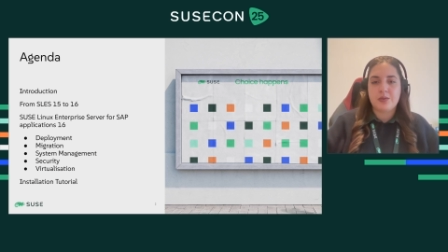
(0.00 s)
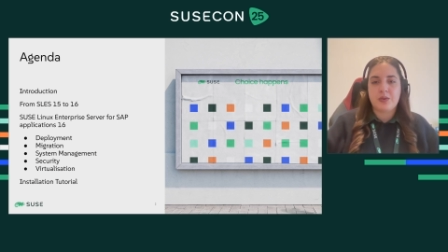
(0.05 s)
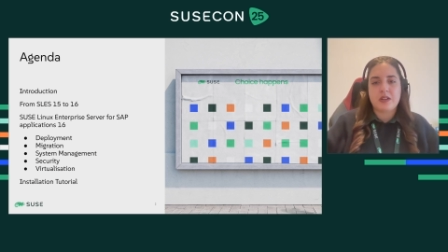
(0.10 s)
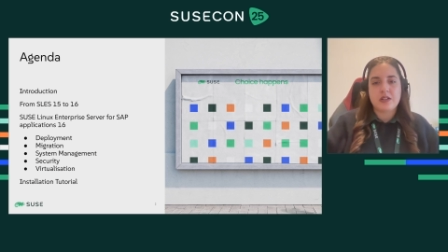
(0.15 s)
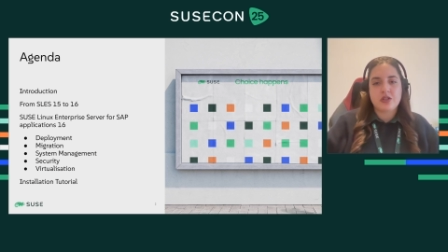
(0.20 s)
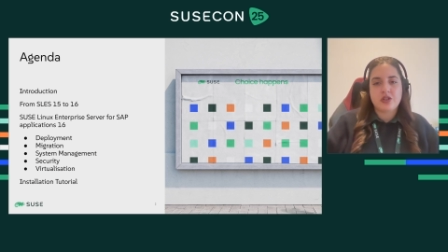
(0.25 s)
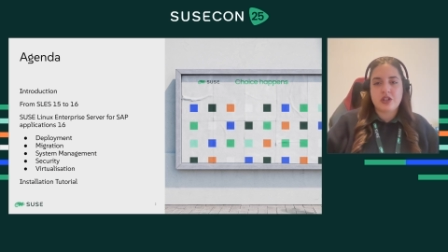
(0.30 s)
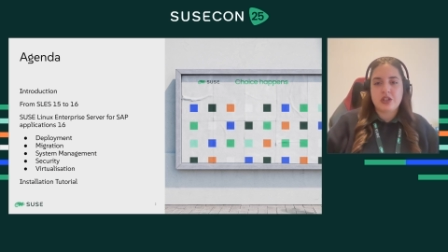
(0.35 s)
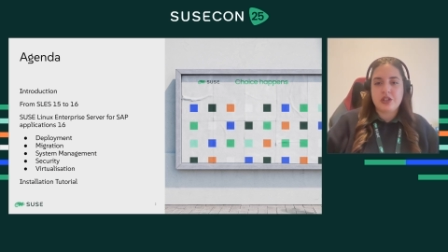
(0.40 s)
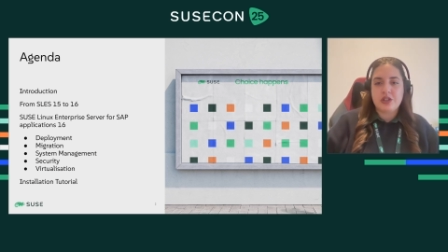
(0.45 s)

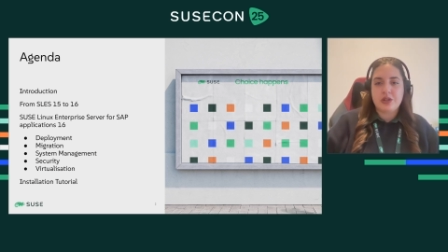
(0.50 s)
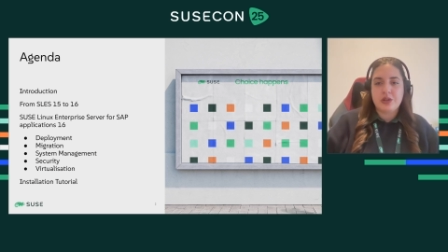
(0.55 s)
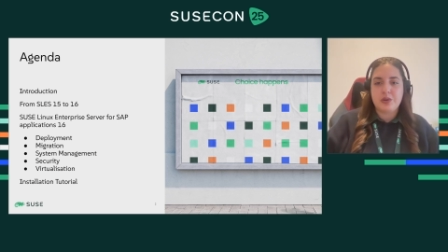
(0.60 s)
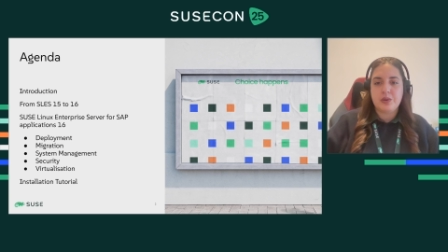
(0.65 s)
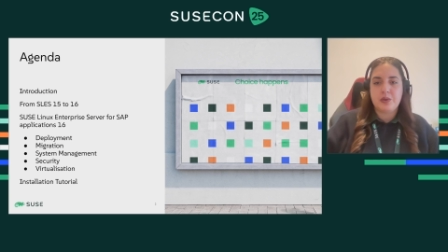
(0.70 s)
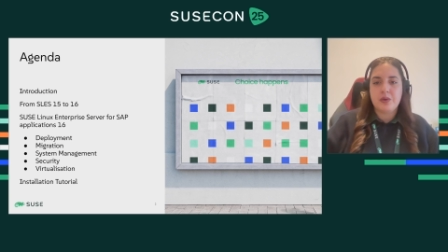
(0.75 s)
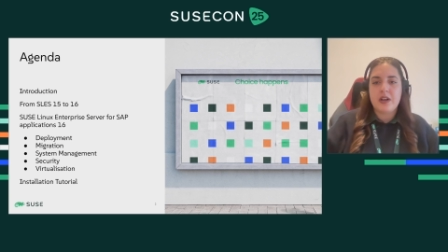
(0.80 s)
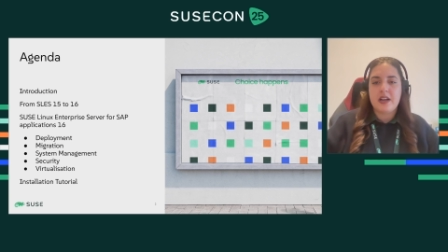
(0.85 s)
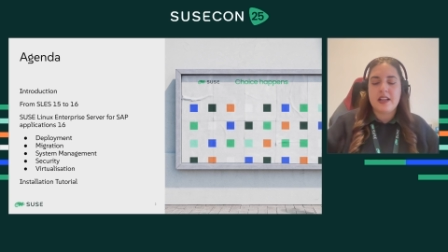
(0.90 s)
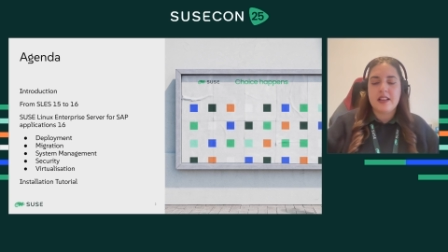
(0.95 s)
what's
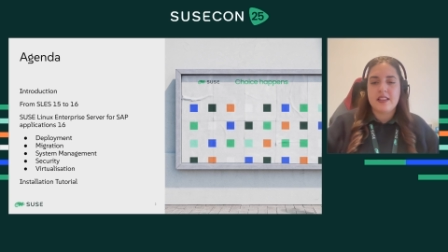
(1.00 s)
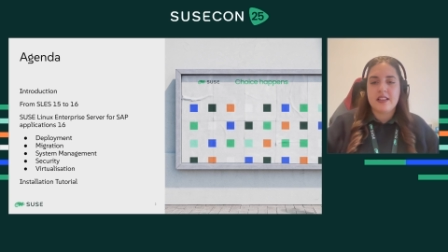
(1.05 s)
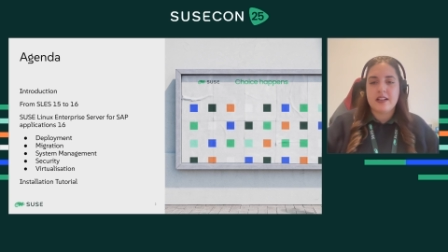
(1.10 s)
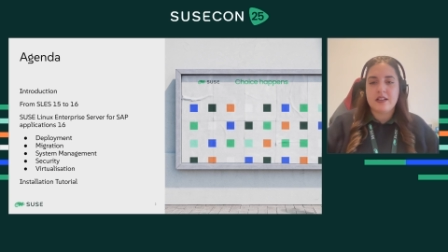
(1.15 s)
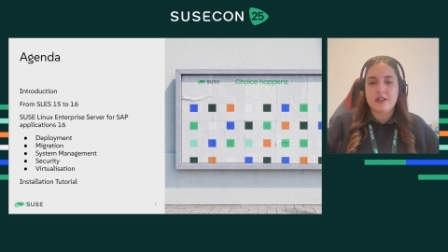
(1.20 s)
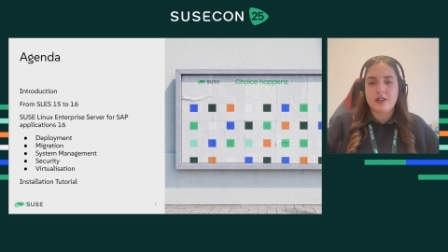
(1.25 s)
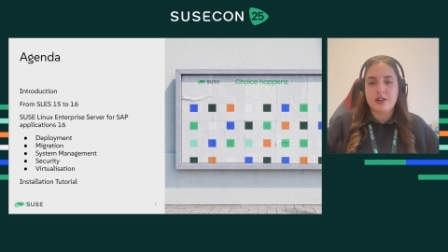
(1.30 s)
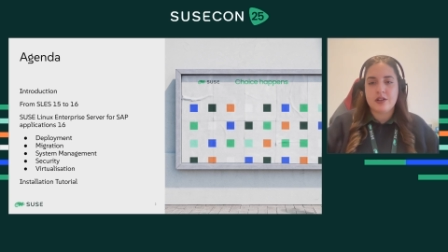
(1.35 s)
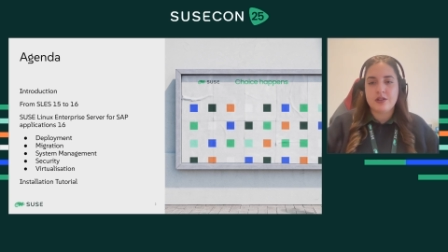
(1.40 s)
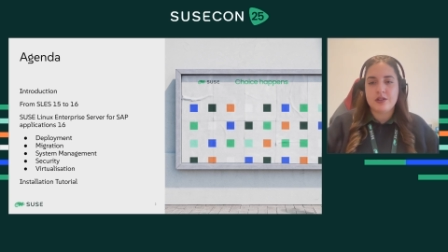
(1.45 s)
new, and
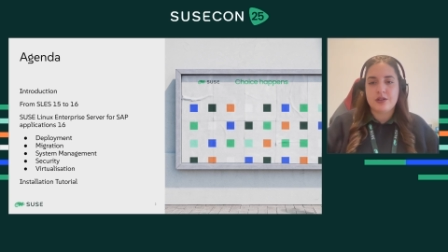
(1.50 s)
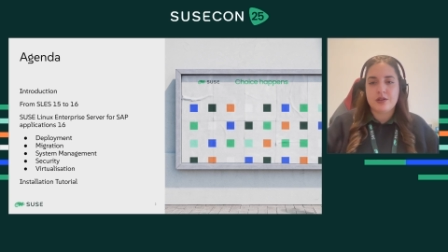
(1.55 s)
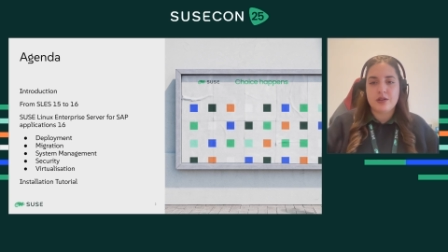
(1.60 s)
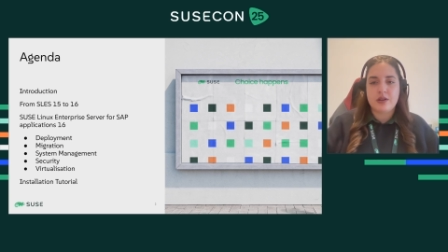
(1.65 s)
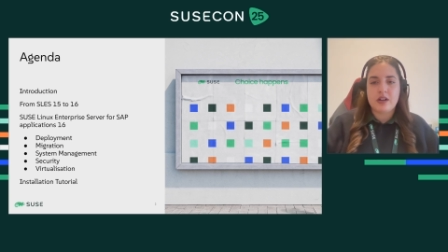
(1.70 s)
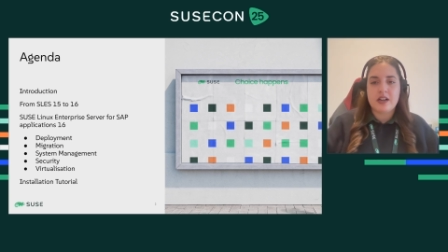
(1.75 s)
then Dr.